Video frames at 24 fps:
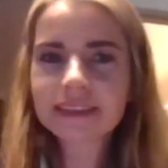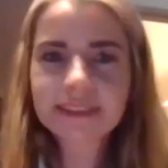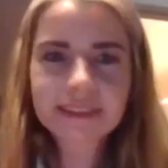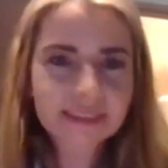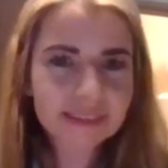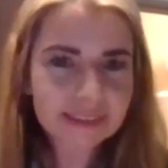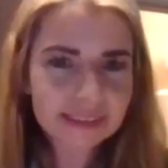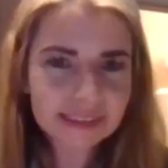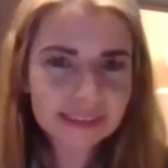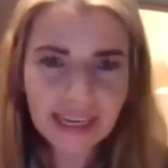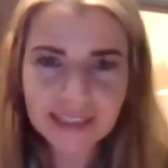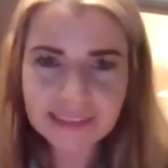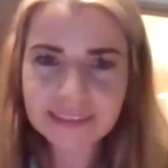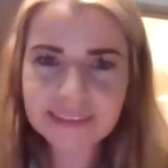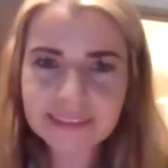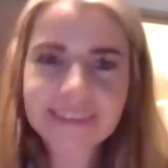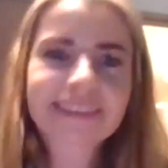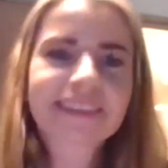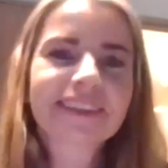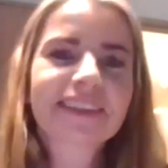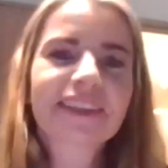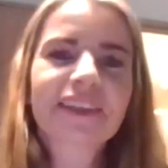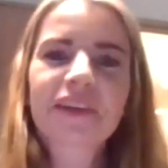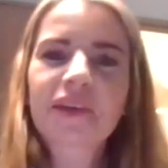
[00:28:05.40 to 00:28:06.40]

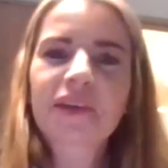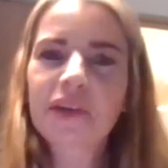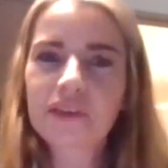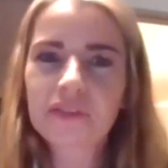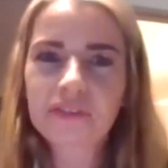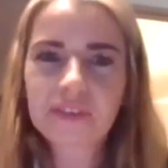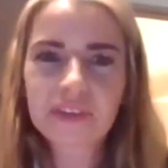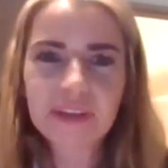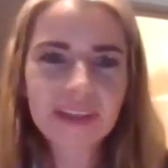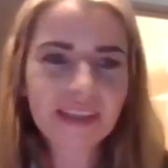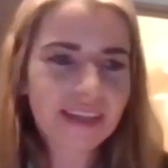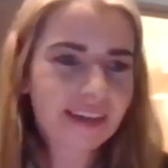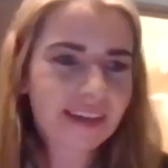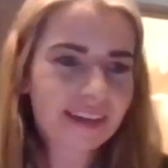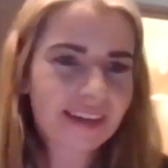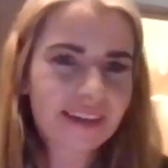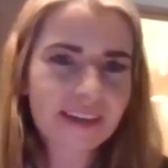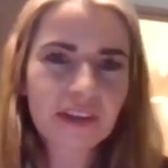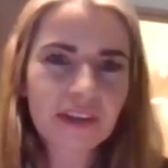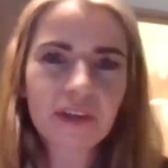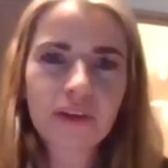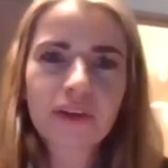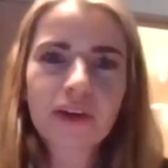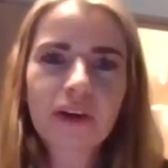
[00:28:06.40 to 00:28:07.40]
chance coffee,
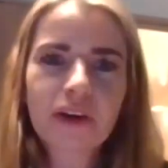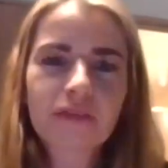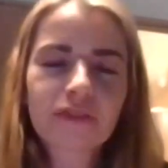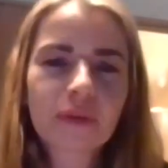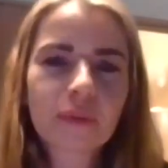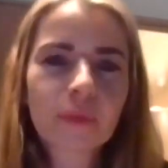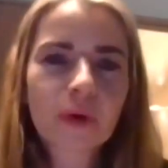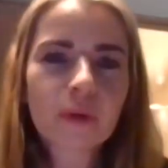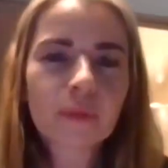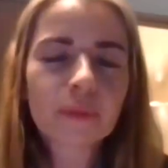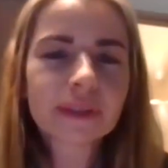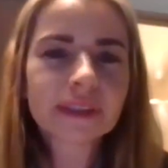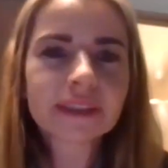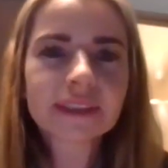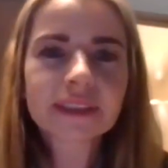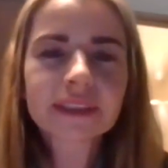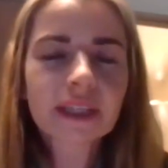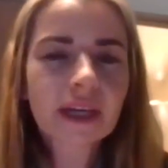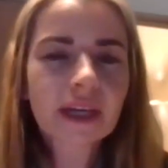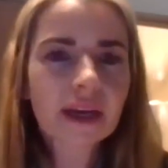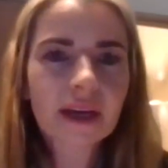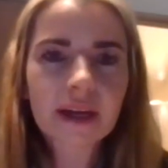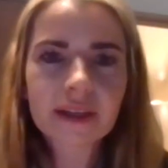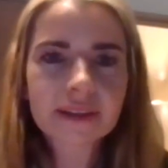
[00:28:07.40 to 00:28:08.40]
coffee moment
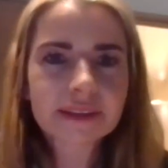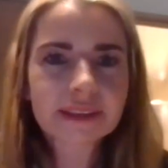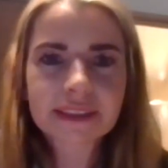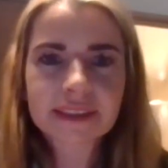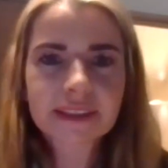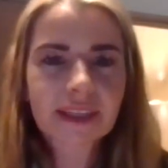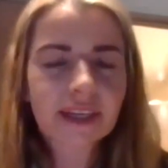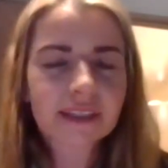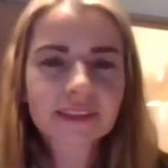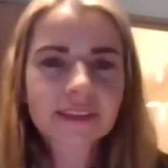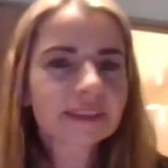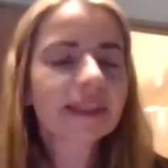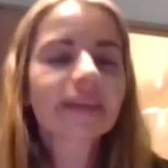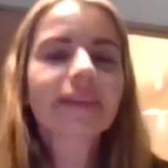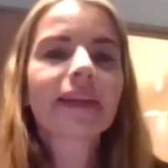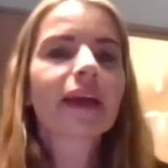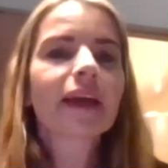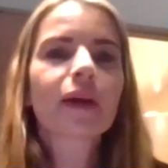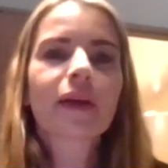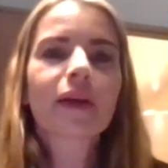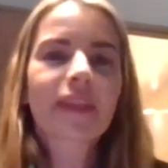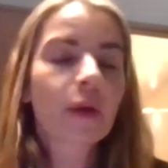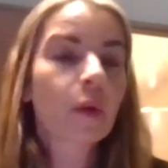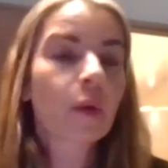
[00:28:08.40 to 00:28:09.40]
discussions,
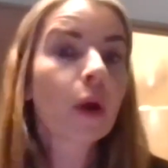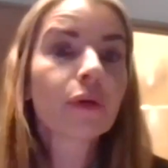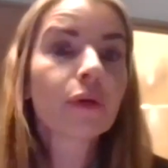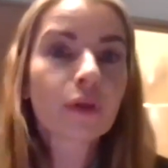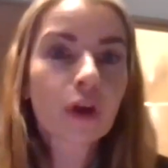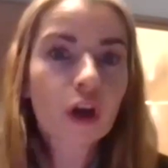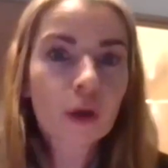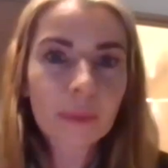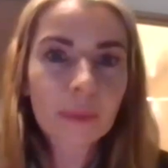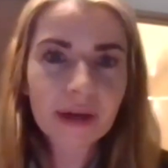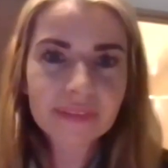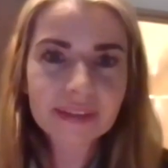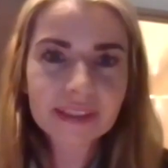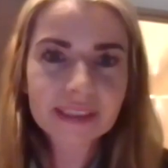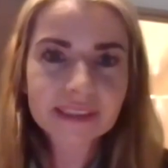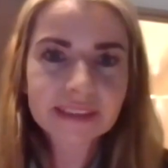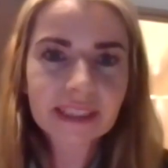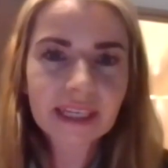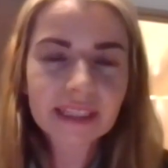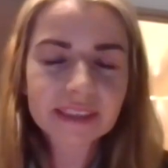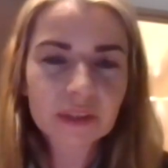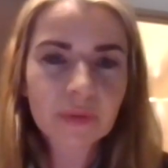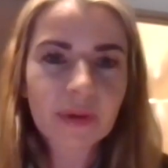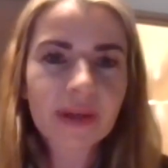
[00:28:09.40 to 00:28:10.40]
and they won't know about this.
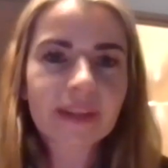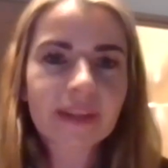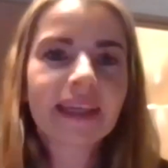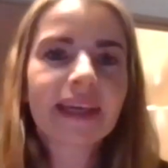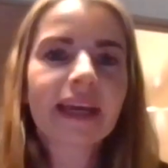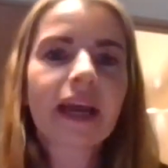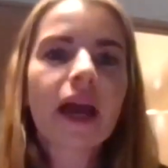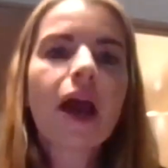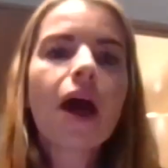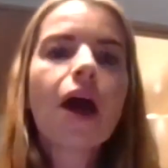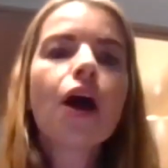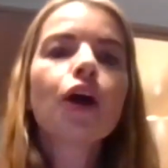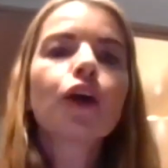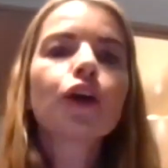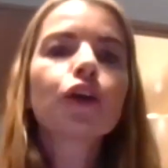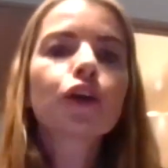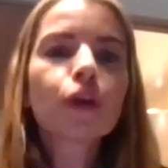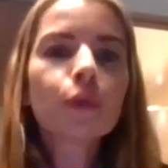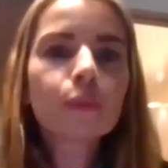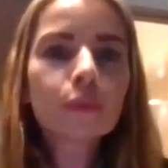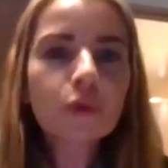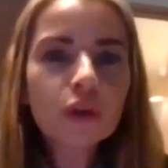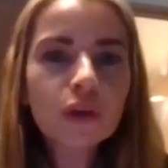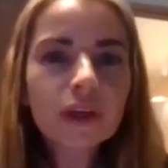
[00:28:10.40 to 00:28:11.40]
So I think
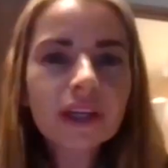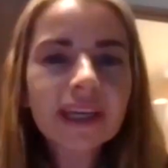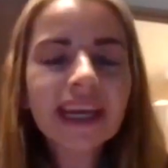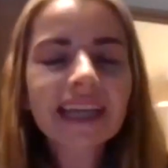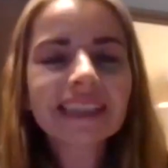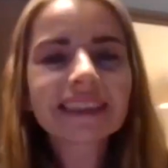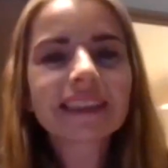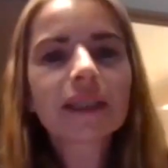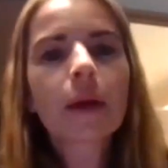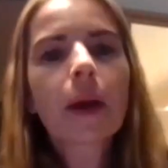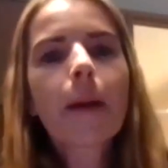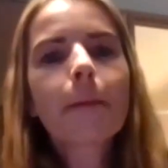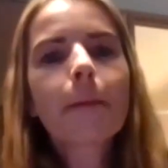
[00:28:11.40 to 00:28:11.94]
communicating